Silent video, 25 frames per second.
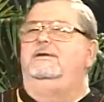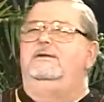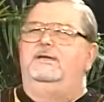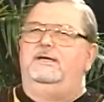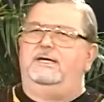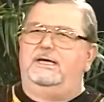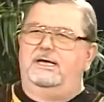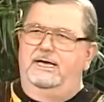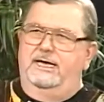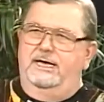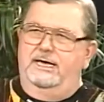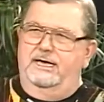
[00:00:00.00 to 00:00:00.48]

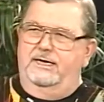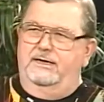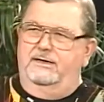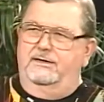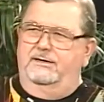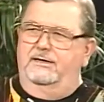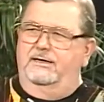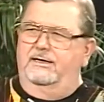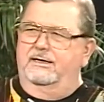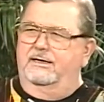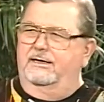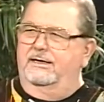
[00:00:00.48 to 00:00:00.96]

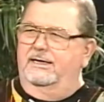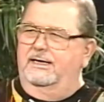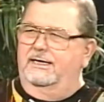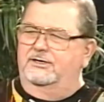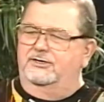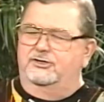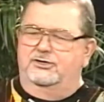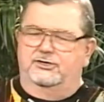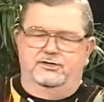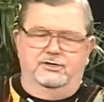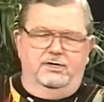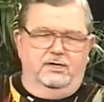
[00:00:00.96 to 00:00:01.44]
He
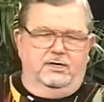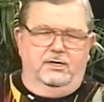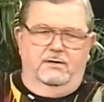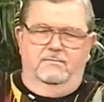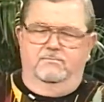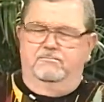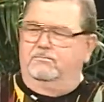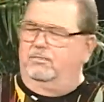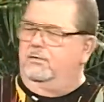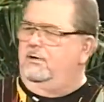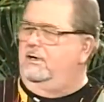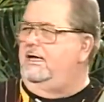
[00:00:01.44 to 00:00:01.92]
is the
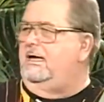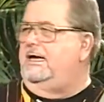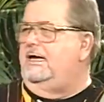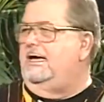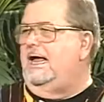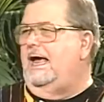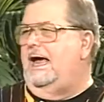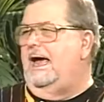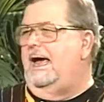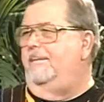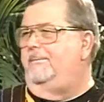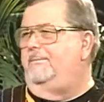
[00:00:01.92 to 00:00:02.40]

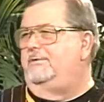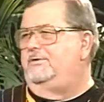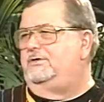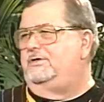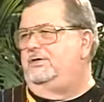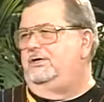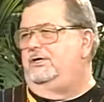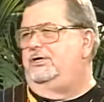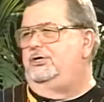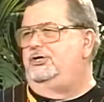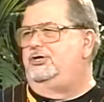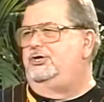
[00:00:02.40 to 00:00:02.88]
complete
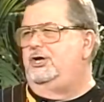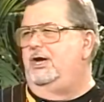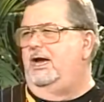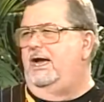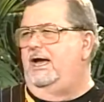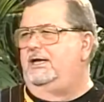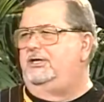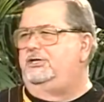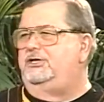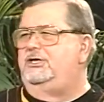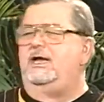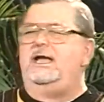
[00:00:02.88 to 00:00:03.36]
opposite of
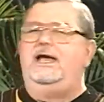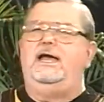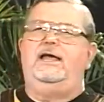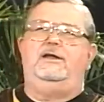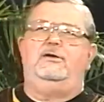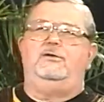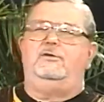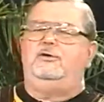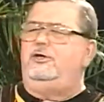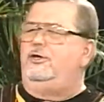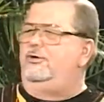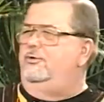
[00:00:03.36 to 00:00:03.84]
John.
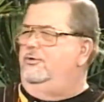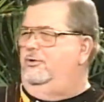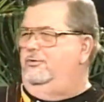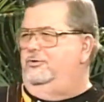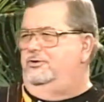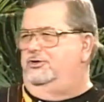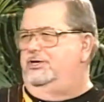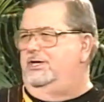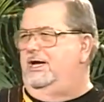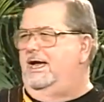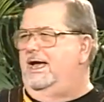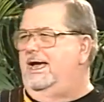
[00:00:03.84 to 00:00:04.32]
John,
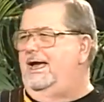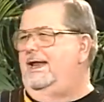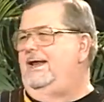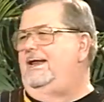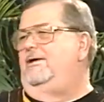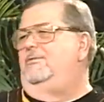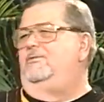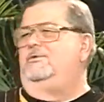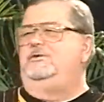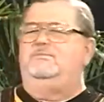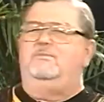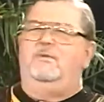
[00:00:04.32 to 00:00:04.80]
John,
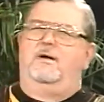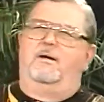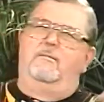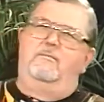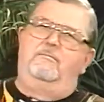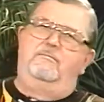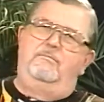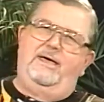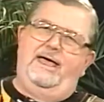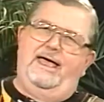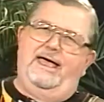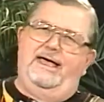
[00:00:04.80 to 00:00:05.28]
he was
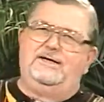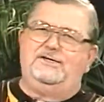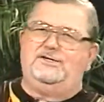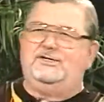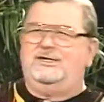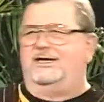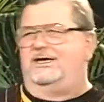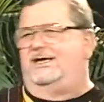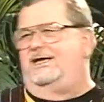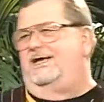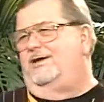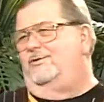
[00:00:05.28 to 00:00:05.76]

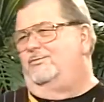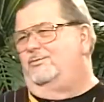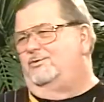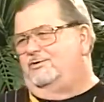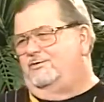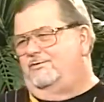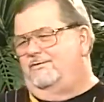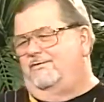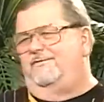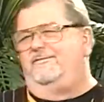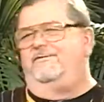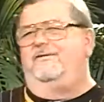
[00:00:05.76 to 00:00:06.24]
bombastic. He
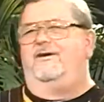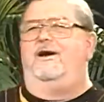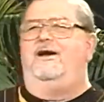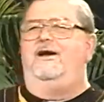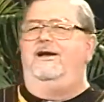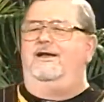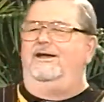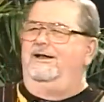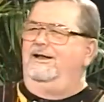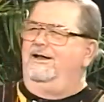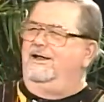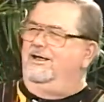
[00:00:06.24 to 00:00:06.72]
was
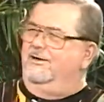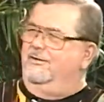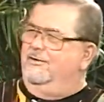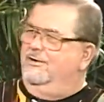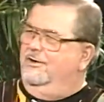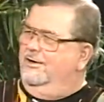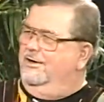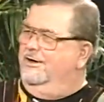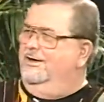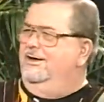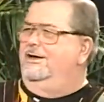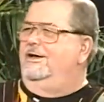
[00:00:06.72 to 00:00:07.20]
fun. He
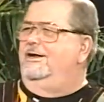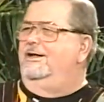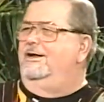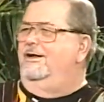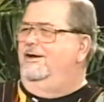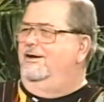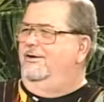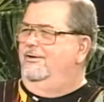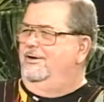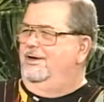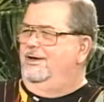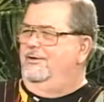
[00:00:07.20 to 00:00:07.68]

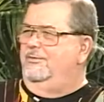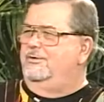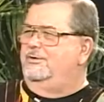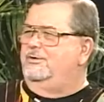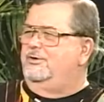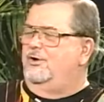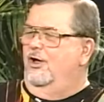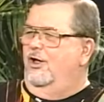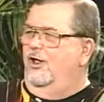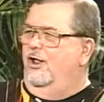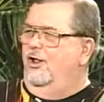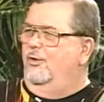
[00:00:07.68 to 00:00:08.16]

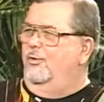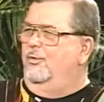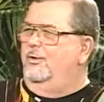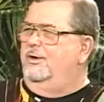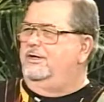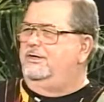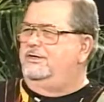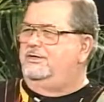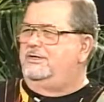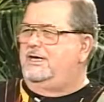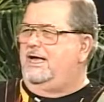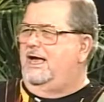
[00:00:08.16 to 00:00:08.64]
was
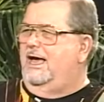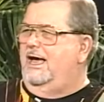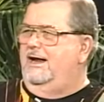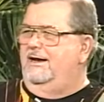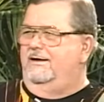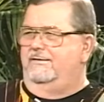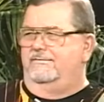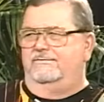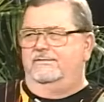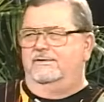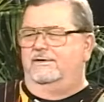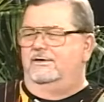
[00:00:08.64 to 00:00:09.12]
always
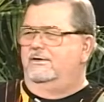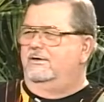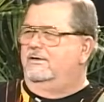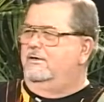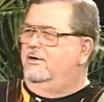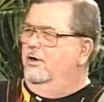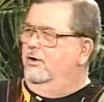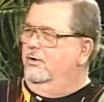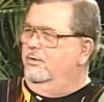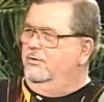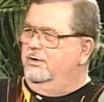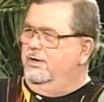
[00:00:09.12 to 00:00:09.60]
kind of
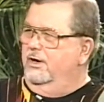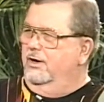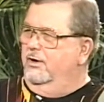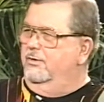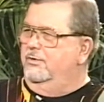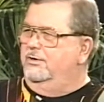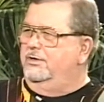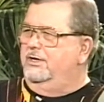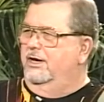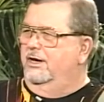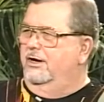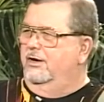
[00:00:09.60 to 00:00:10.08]
go,
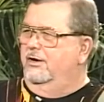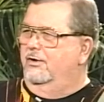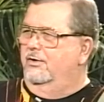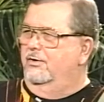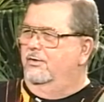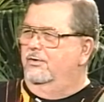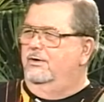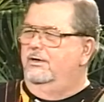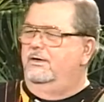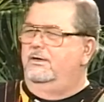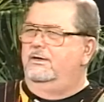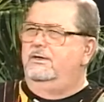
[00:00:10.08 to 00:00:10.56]
go,
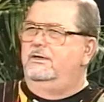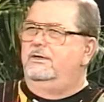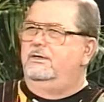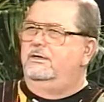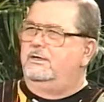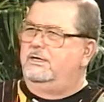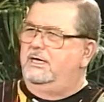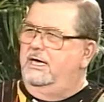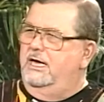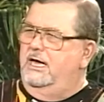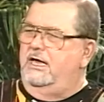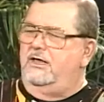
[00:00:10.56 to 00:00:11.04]
go.
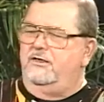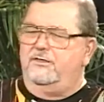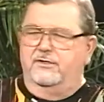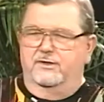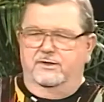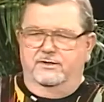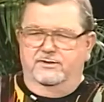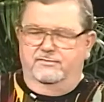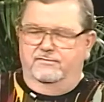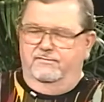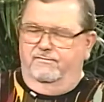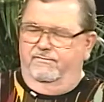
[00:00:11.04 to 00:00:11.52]
Keith
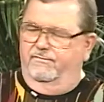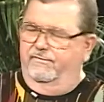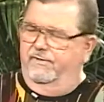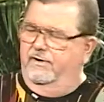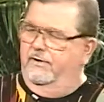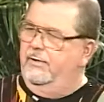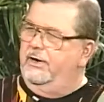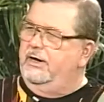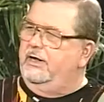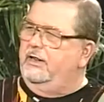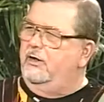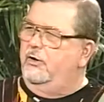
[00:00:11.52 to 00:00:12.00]
is
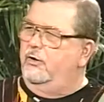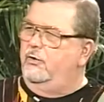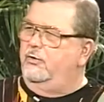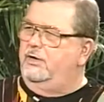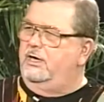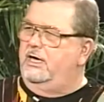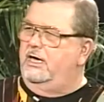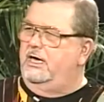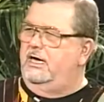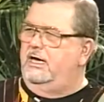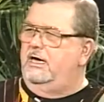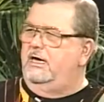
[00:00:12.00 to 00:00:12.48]
very low
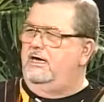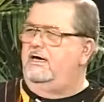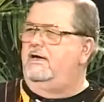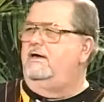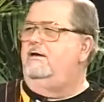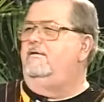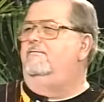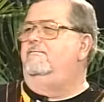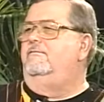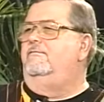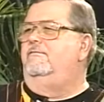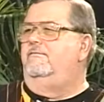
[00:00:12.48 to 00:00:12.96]

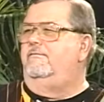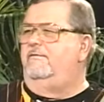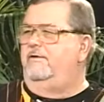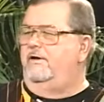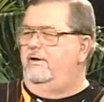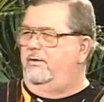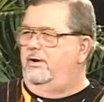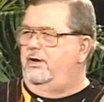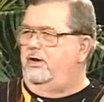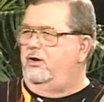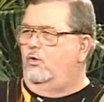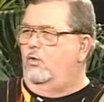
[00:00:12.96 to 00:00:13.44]
key,
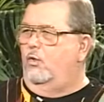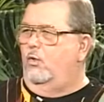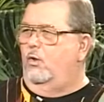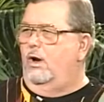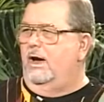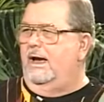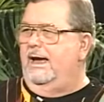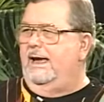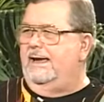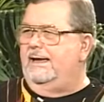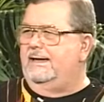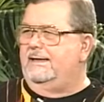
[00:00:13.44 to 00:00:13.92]
very
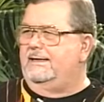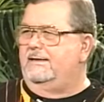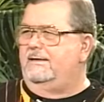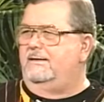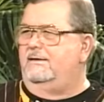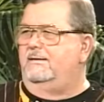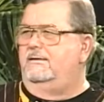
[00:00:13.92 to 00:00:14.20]
quiet.